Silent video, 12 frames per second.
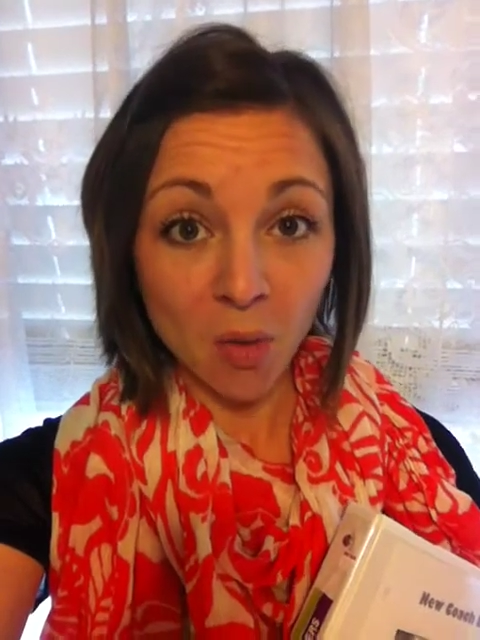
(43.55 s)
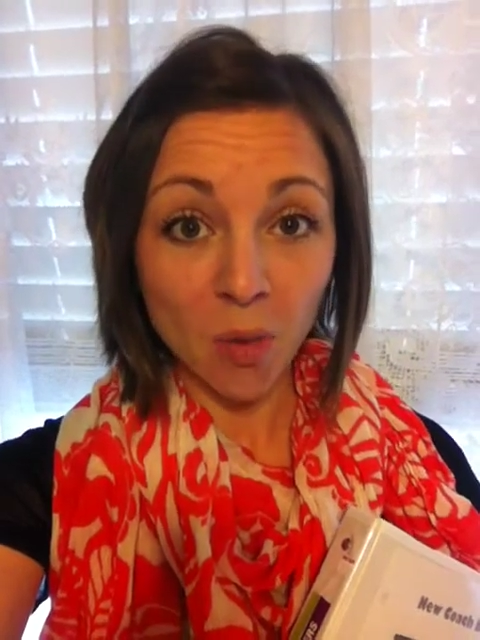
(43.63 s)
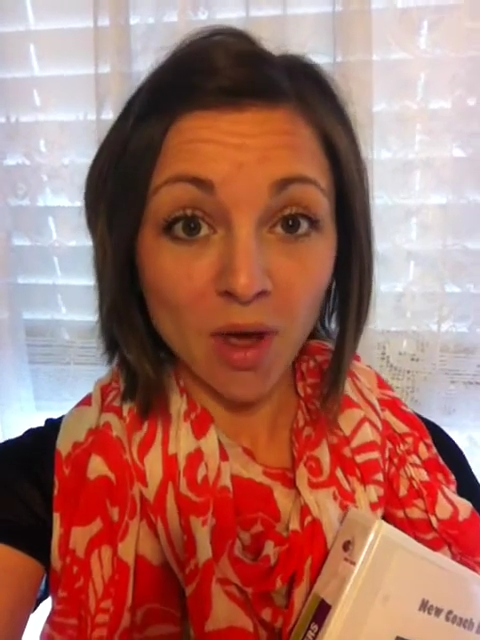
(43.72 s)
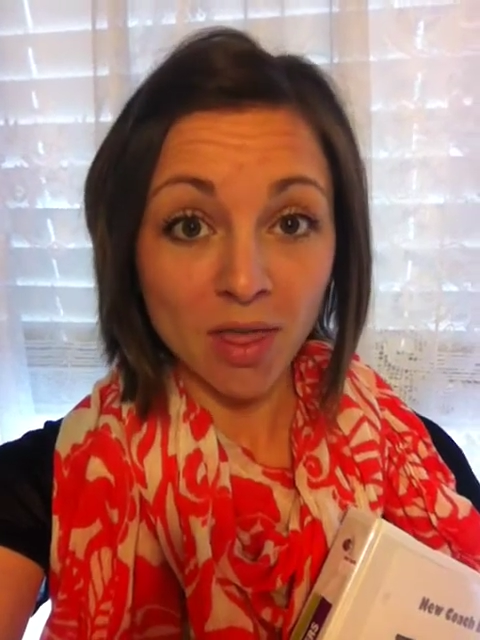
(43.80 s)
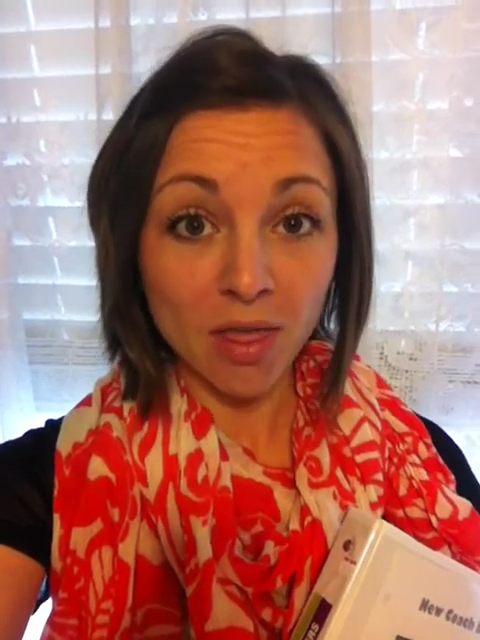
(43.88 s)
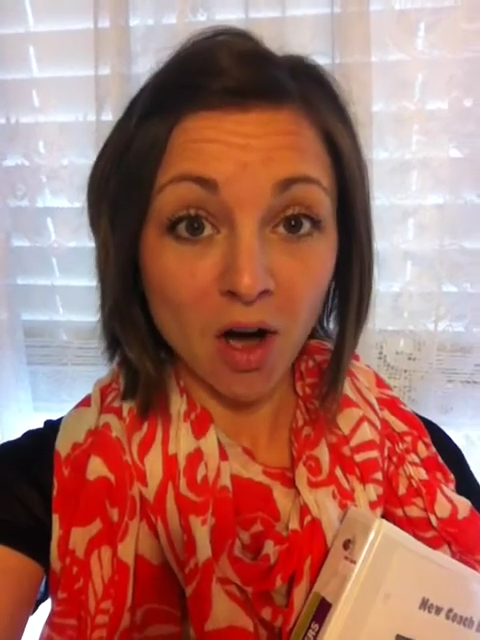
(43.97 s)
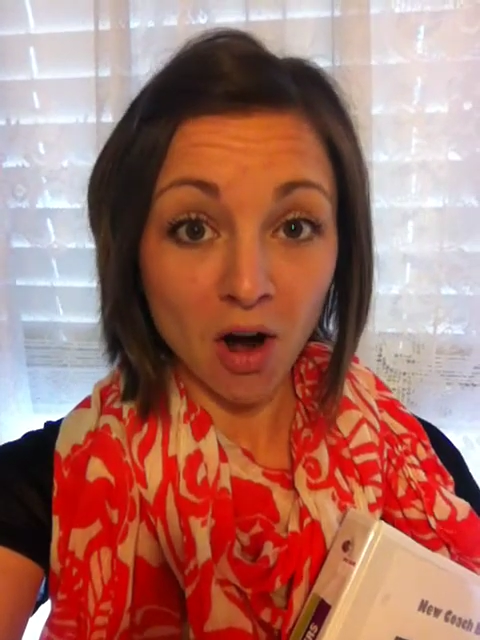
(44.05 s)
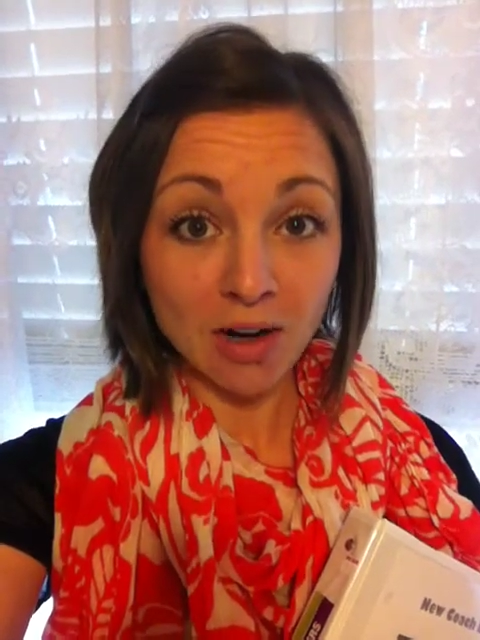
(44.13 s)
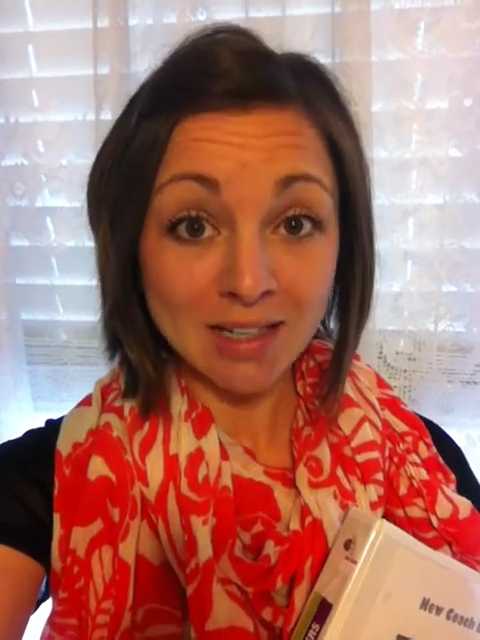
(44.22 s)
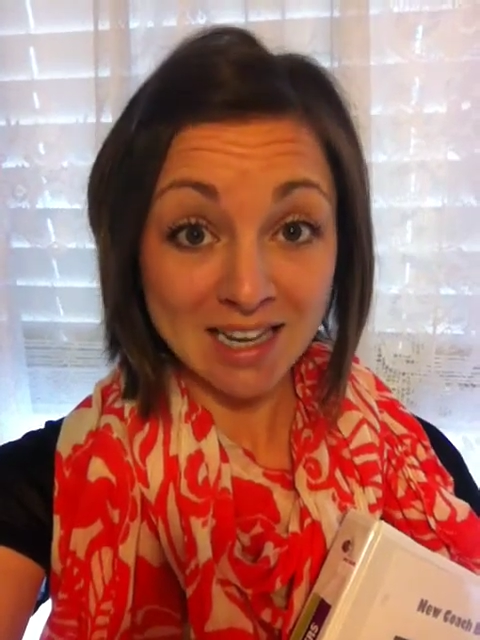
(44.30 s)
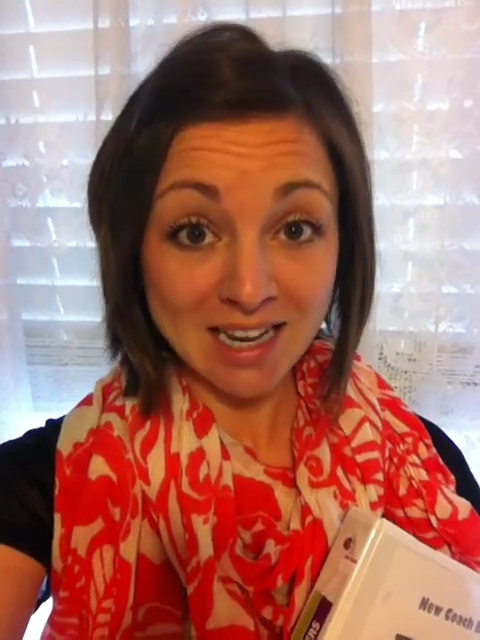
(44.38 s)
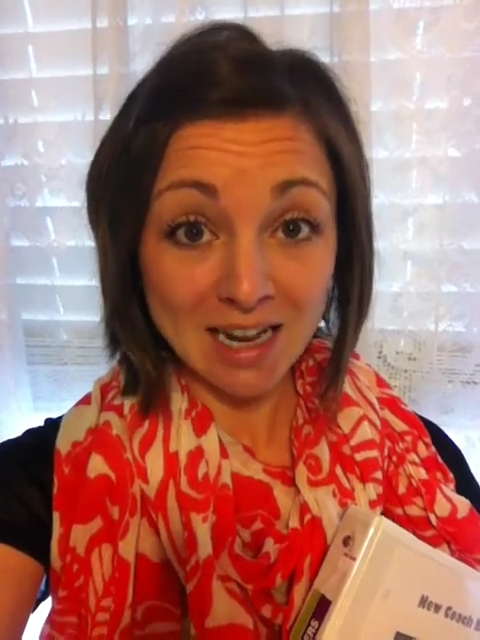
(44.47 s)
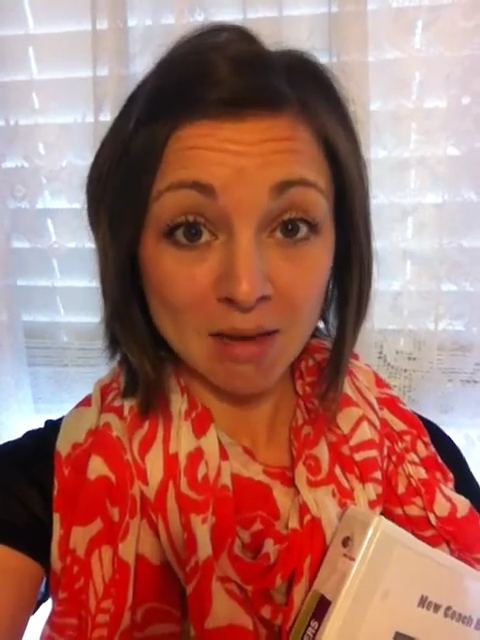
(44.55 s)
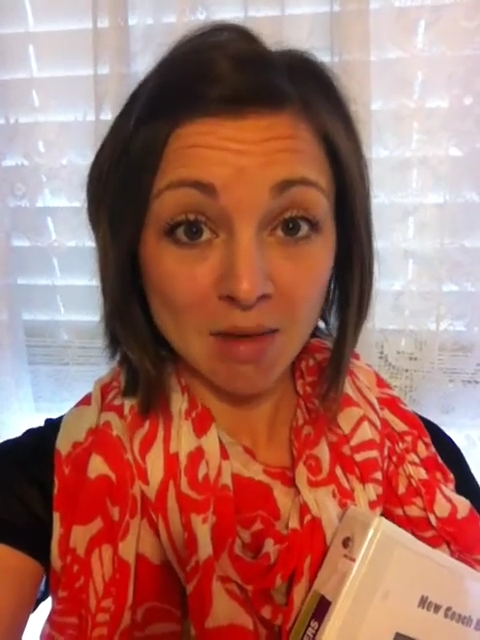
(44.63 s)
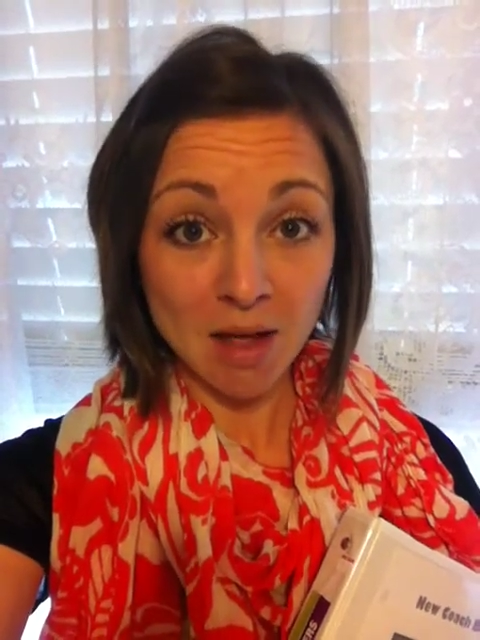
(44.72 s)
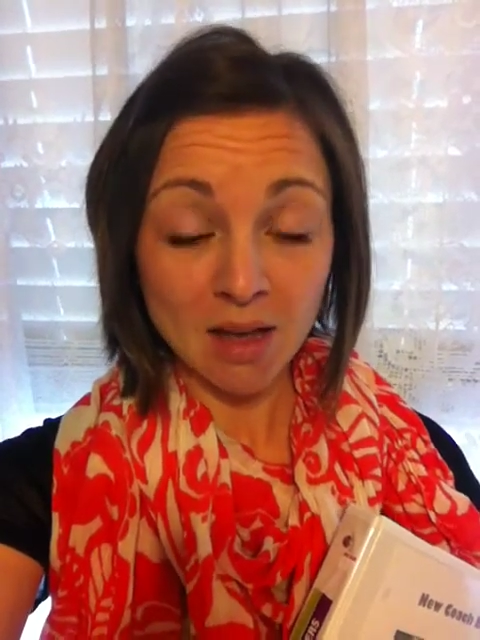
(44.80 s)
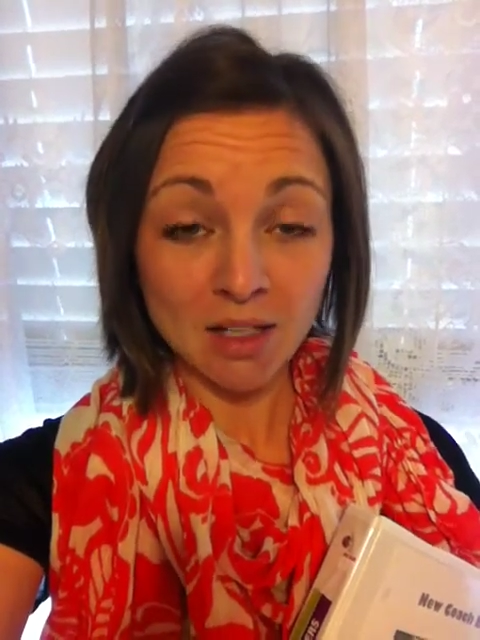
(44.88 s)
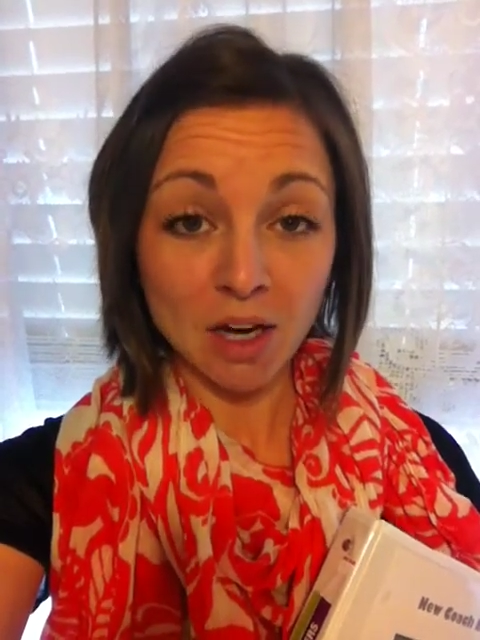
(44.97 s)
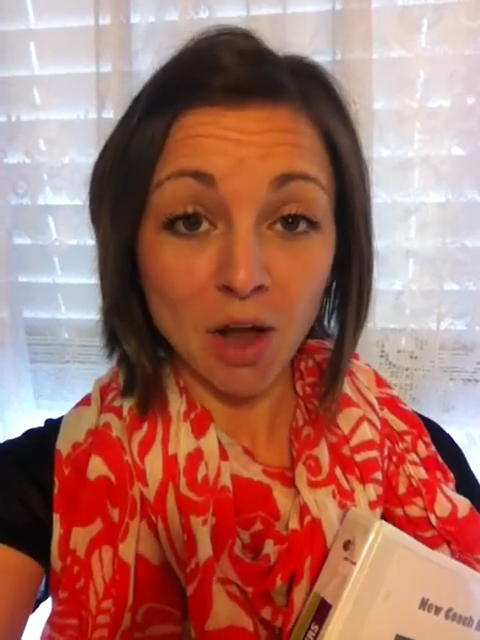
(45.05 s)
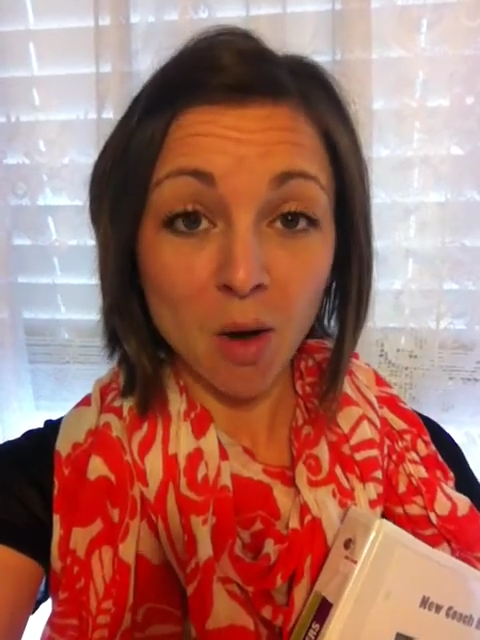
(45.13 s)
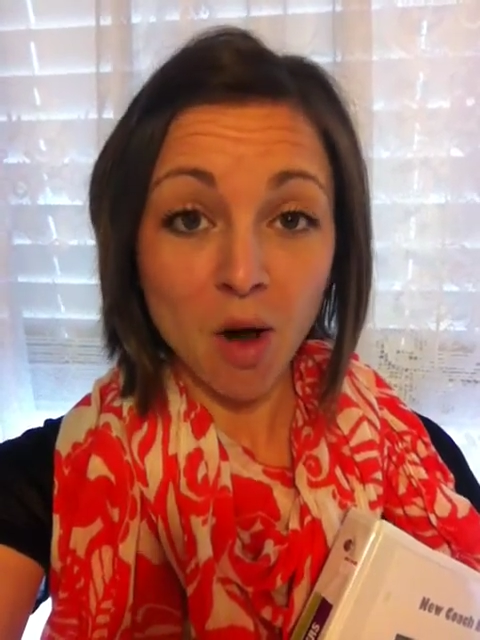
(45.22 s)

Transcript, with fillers: with our team to go